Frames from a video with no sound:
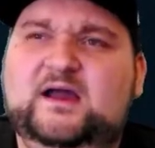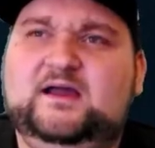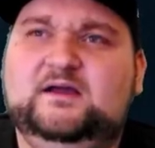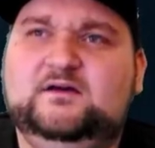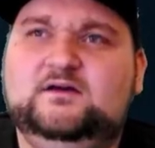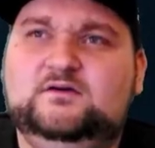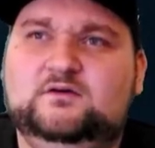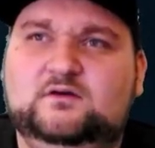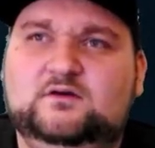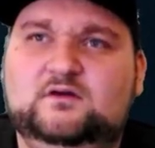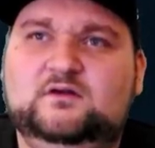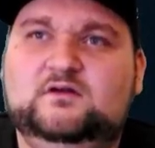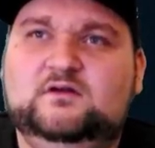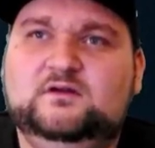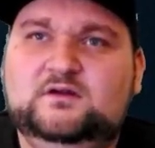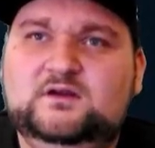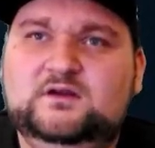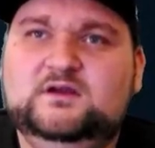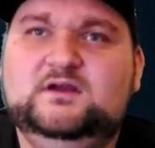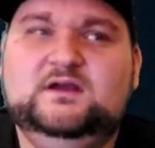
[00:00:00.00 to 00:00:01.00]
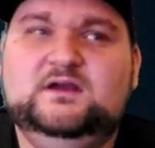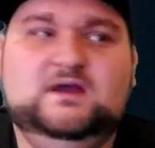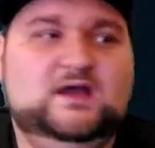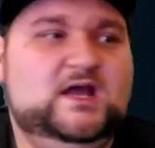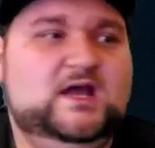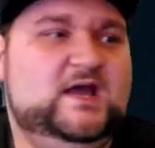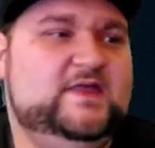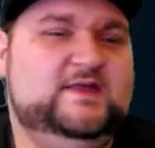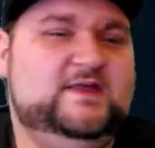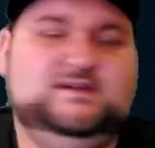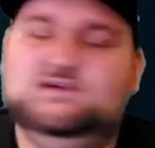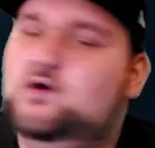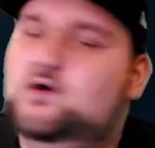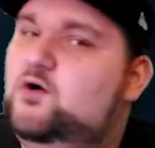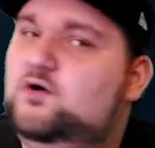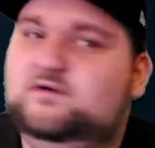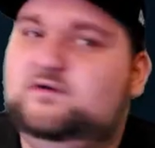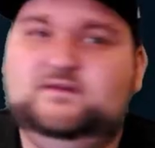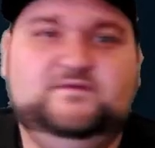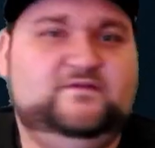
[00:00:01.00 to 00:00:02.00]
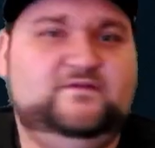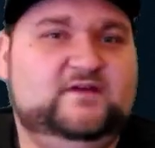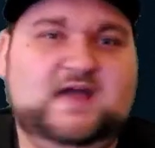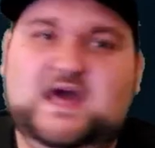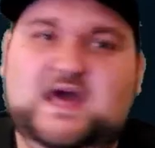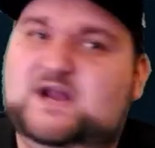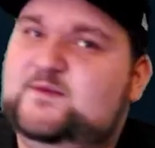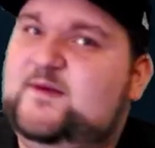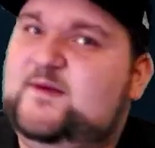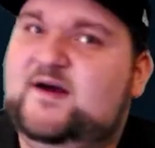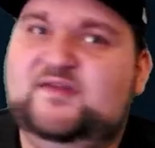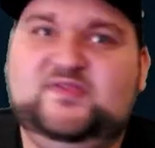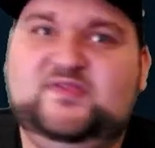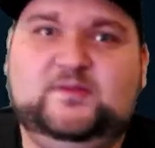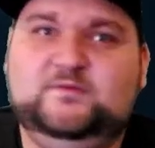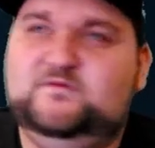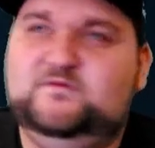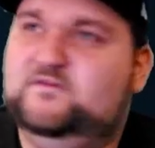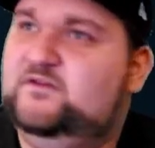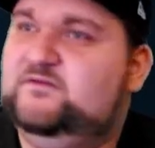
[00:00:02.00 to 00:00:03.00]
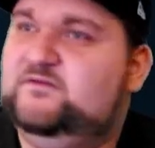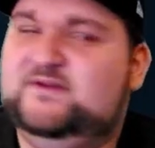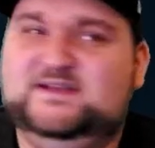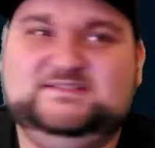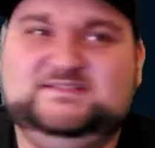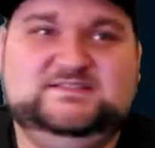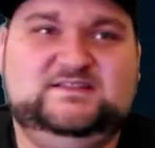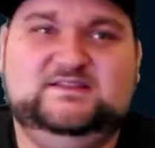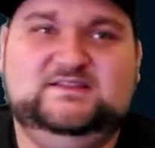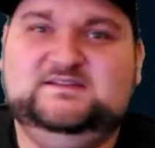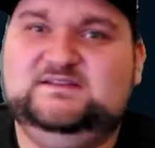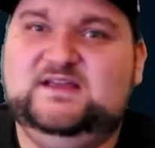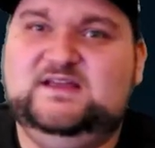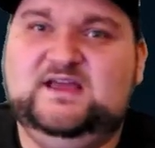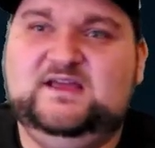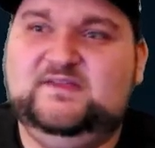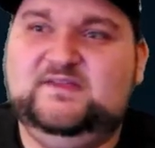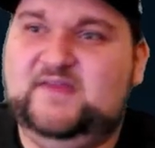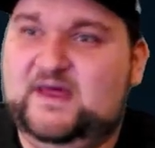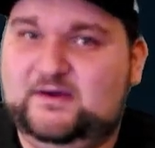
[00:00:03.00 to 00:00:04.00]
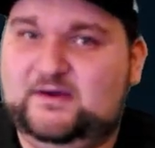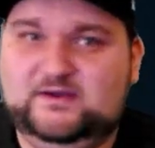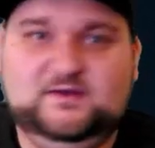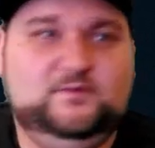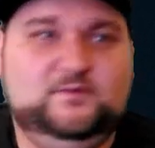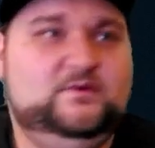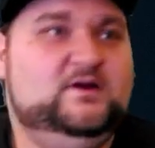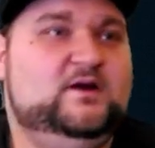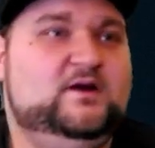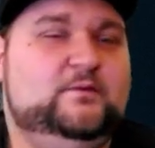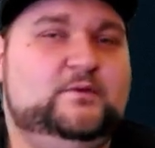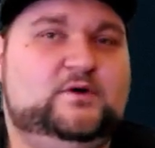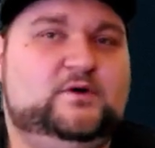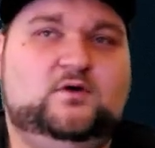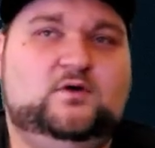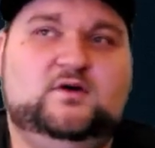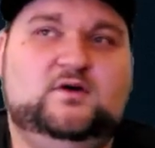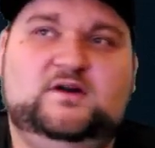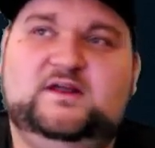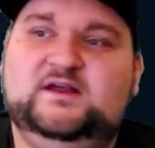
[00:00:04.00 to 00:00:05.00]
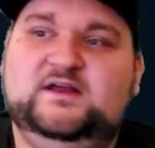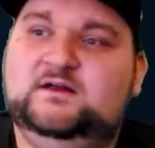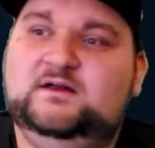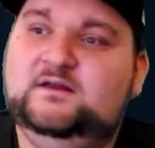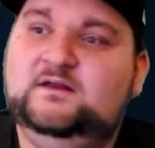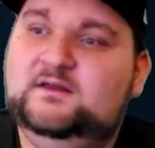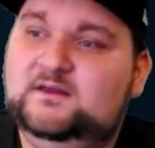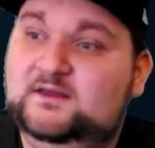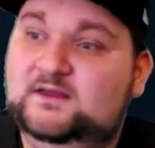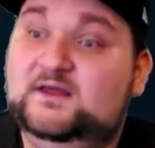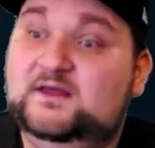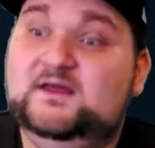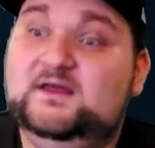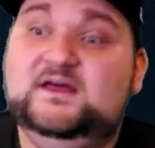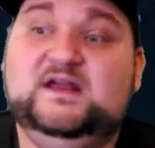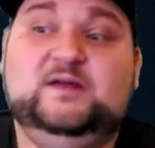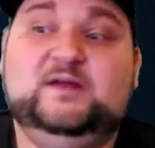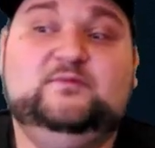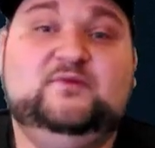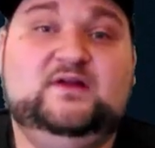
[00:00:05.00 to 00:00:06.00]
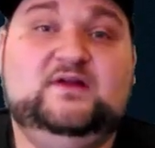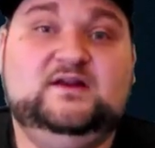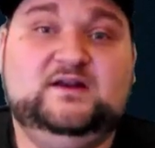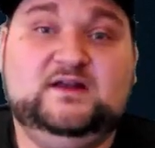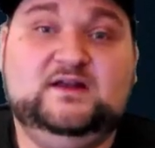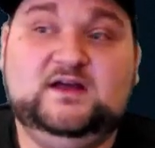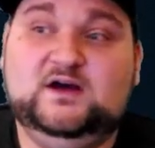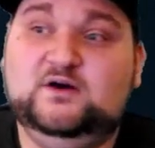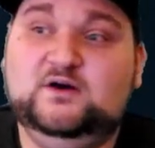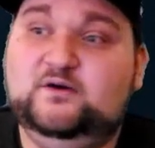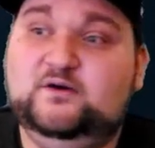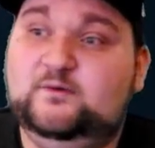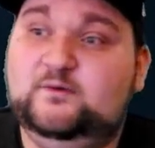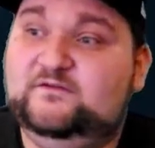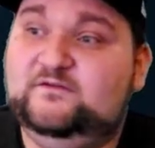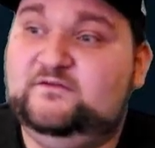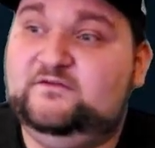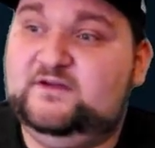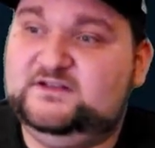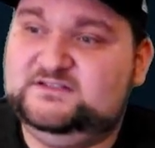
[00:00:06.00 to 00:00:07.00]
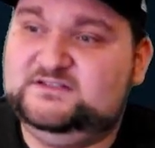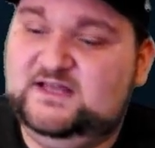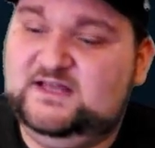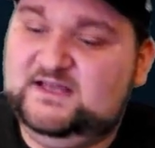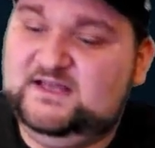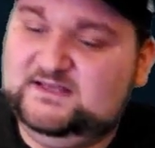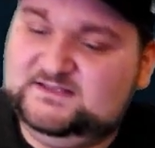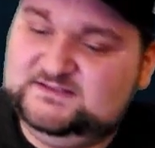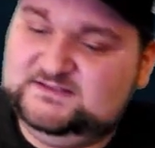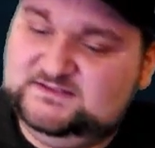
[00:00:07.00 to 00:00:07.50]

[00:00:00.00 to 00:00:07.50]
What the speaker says: cool. And then totally forgot about them for the rest of the day. And now here we are recording. I'm ready to go with my fresh takes.